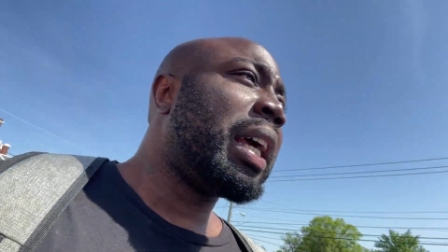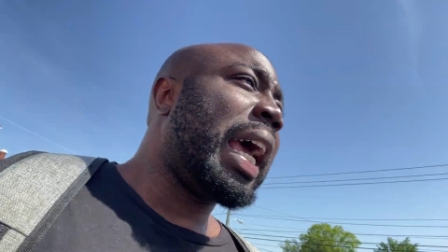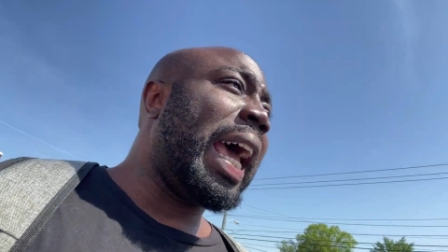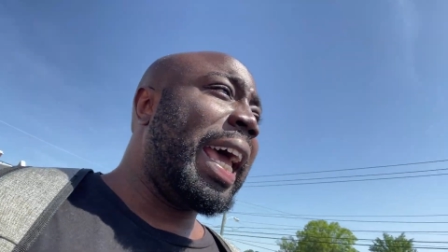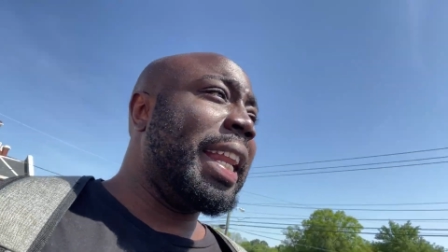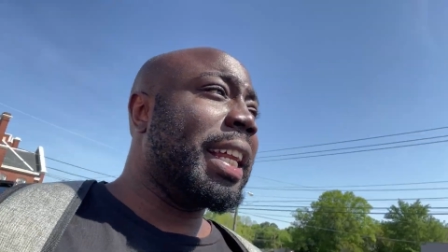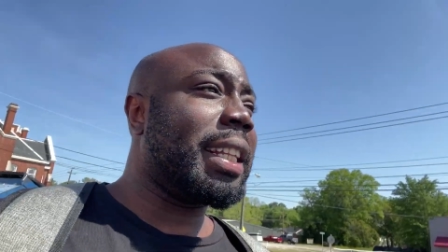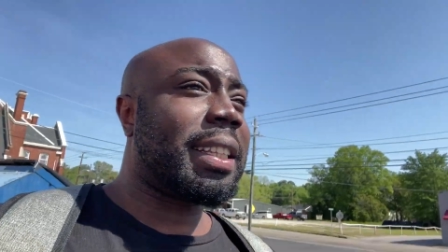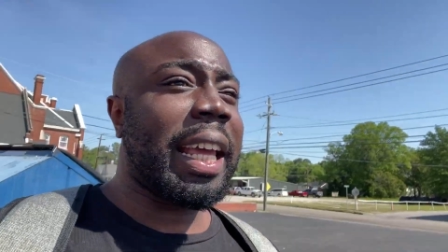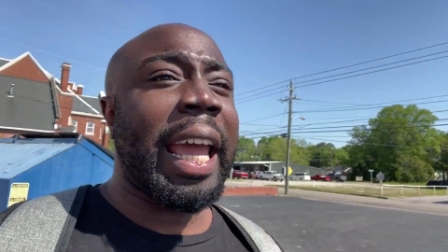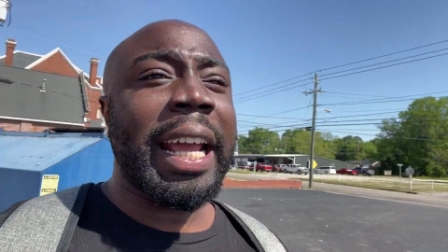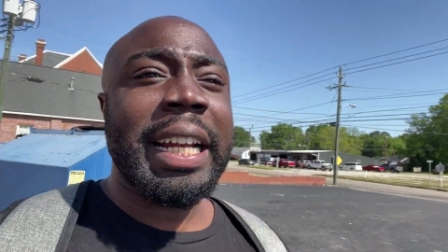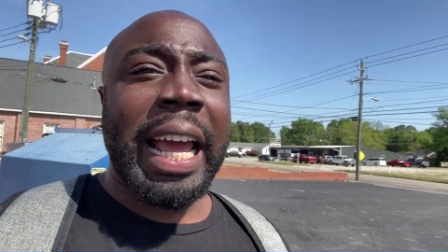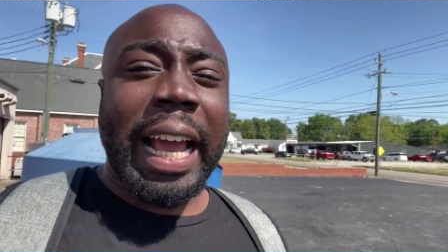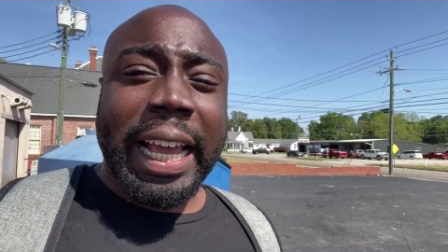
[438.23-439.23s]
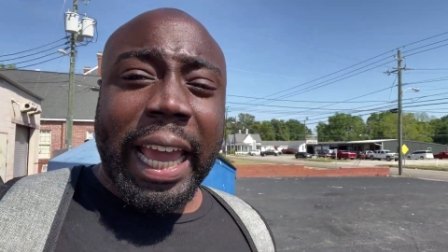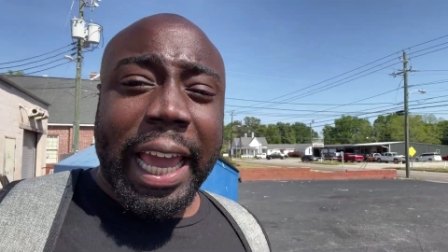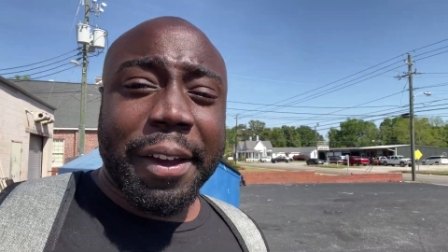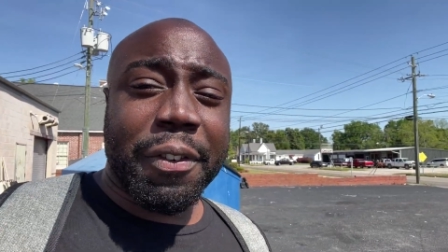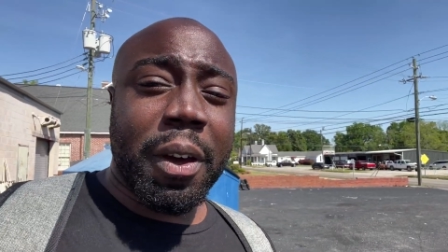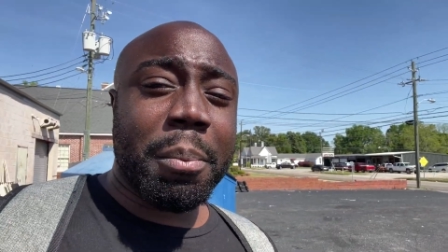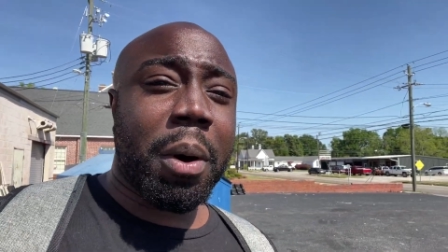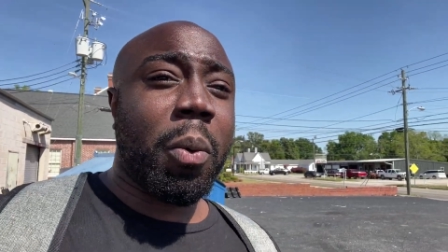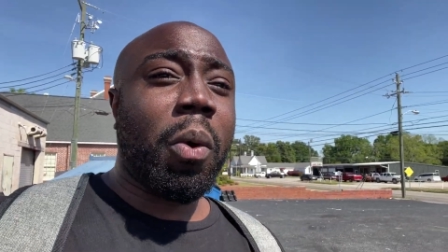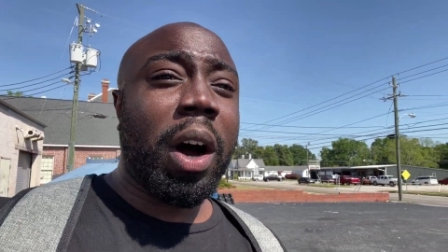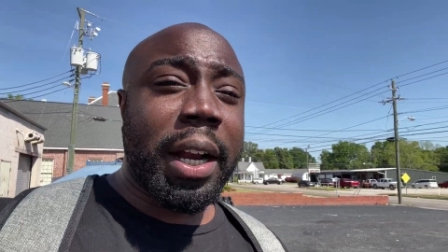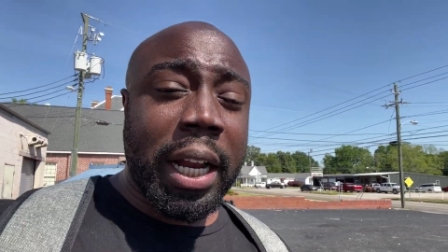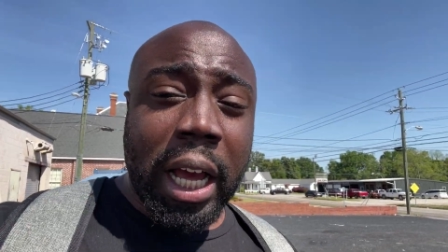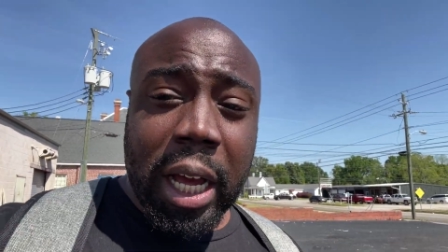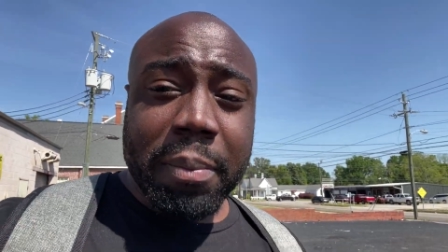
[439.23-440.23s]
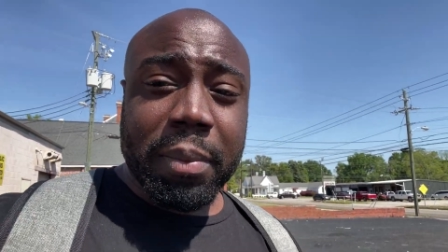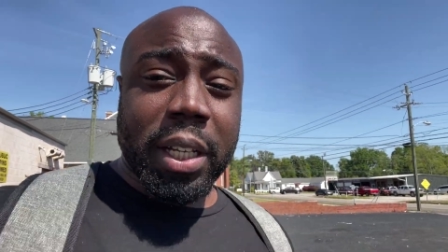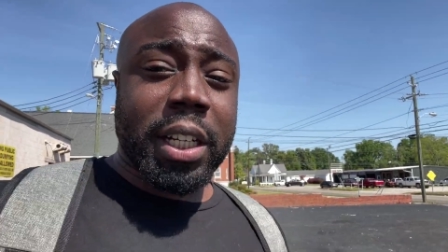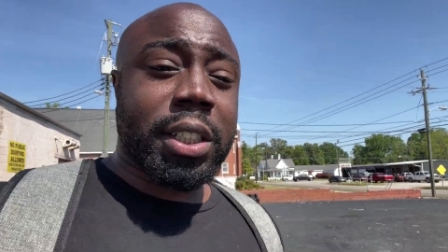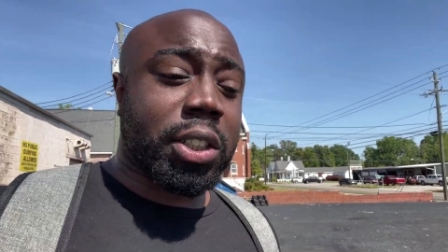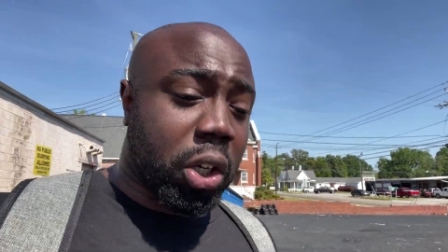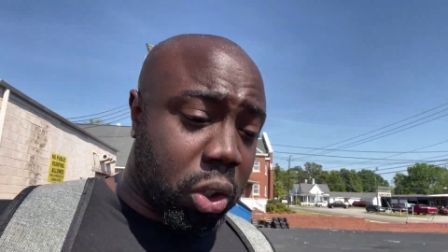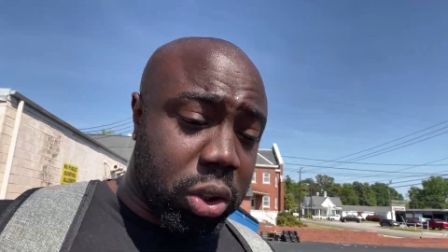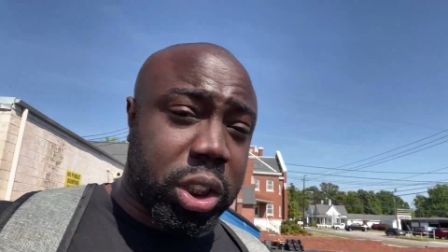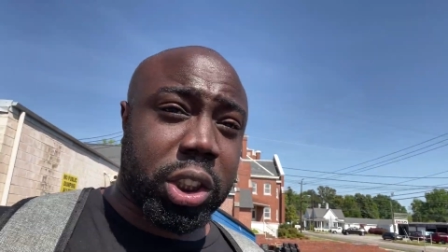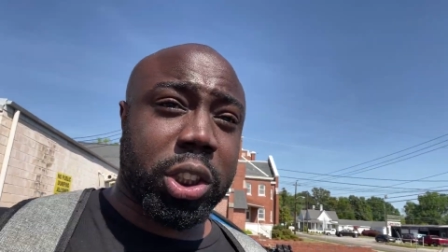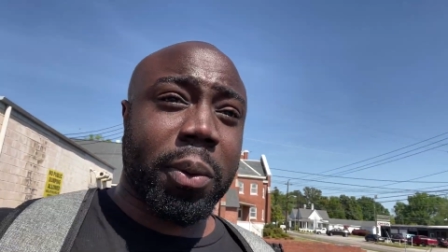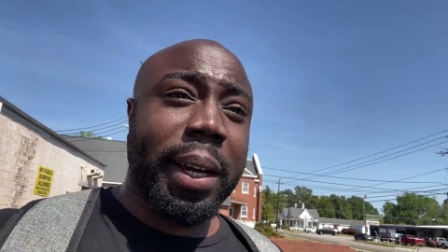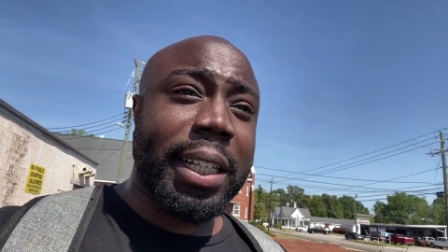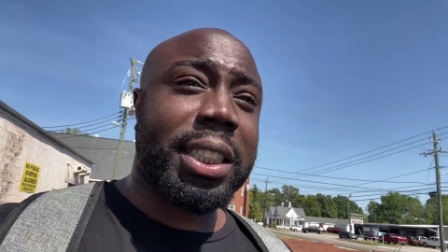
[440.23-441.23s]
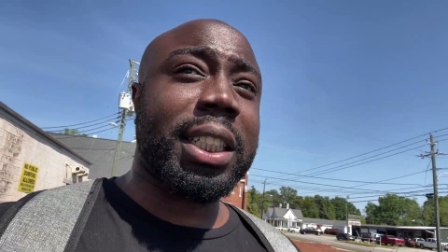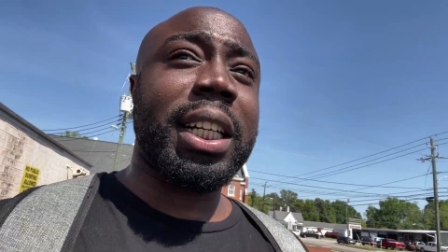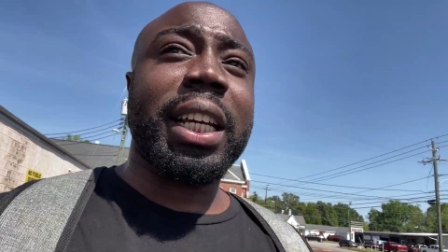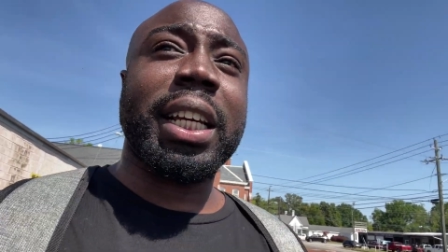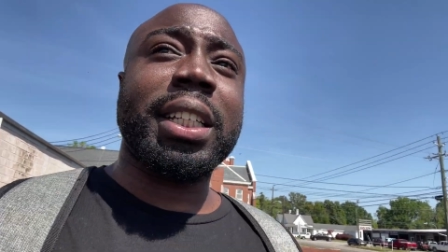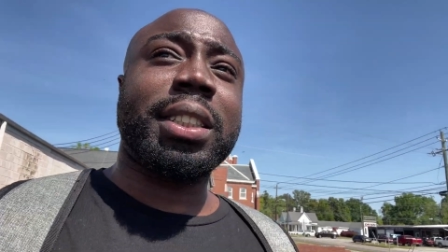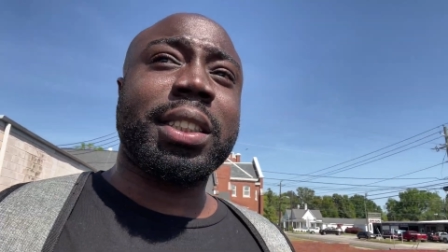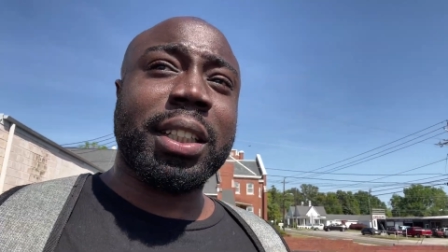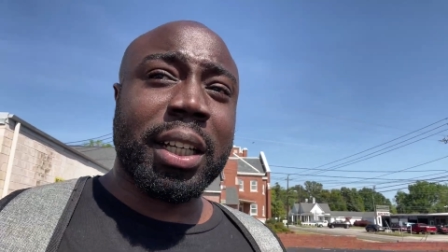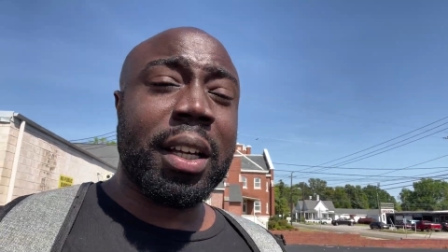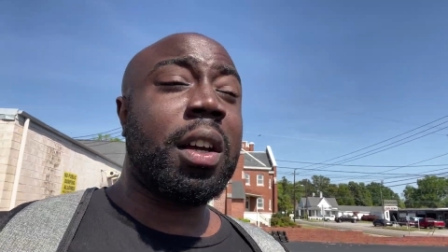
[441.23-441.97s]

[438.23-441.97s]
And the thing that gave him a one up in this whole situation is